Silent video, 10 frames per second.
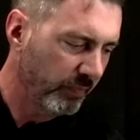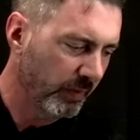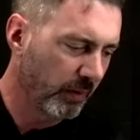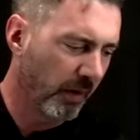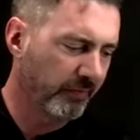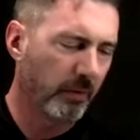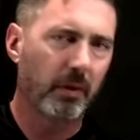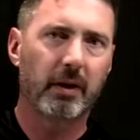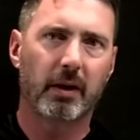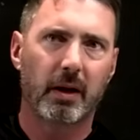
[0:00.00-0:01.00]
honestly,
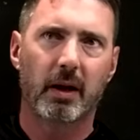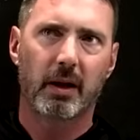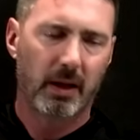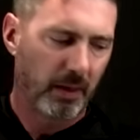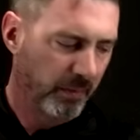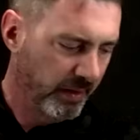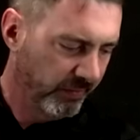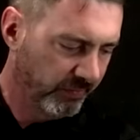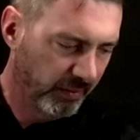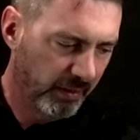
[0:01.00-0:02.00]
I wanted to
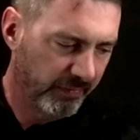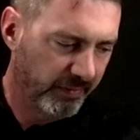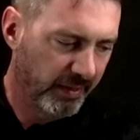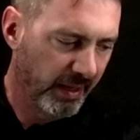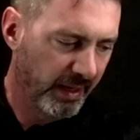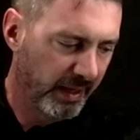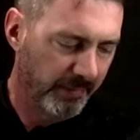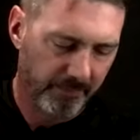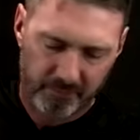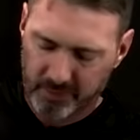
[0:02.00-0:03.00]
start off today,
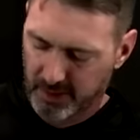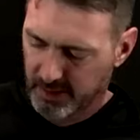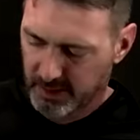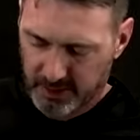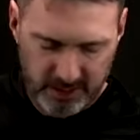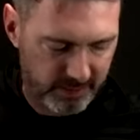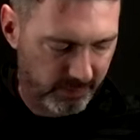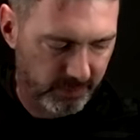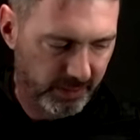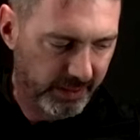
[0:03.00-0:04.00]

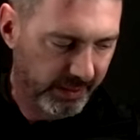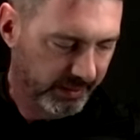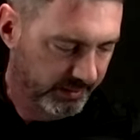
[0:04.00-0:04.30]
really